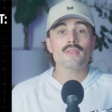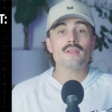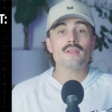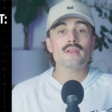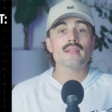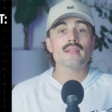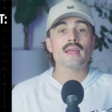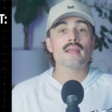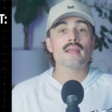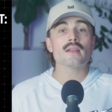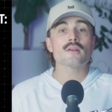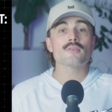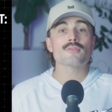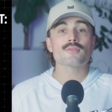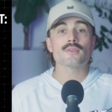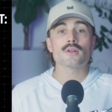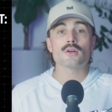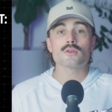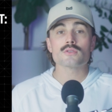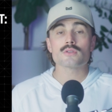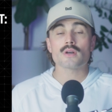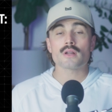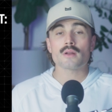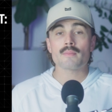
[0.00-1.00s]
the data
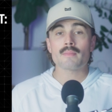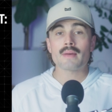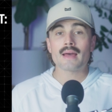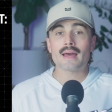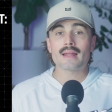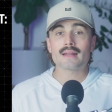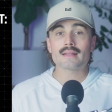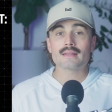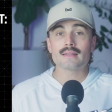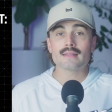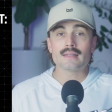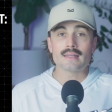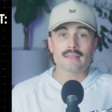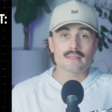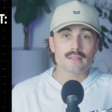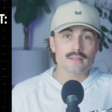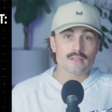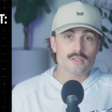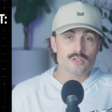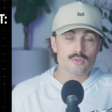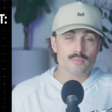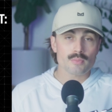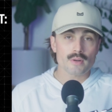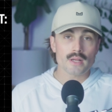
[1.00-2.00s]
flows automatically into
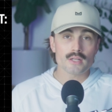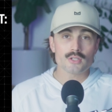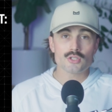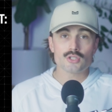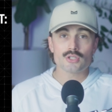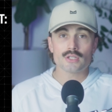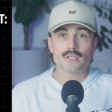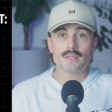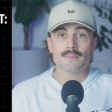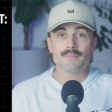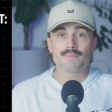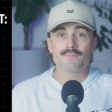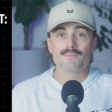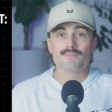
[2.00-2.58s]
the spreadsheet.